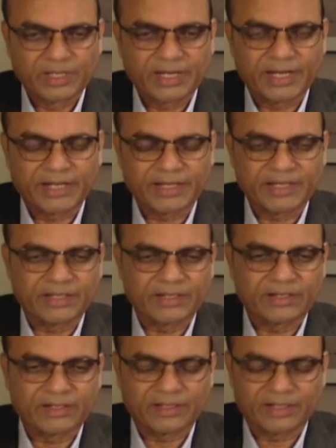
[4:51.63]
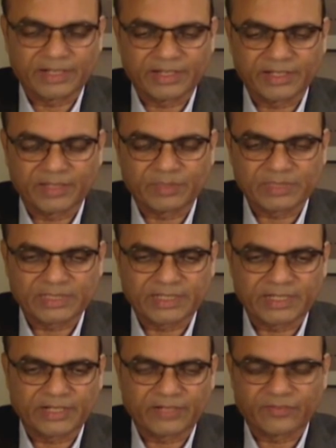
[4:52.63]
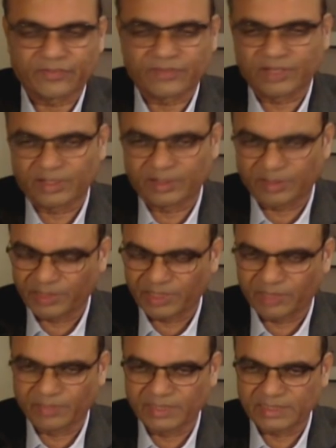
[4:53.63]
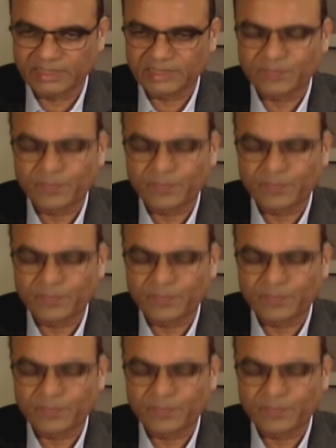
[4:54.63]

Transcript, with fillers: 18, 19% kind of EBITDA margins,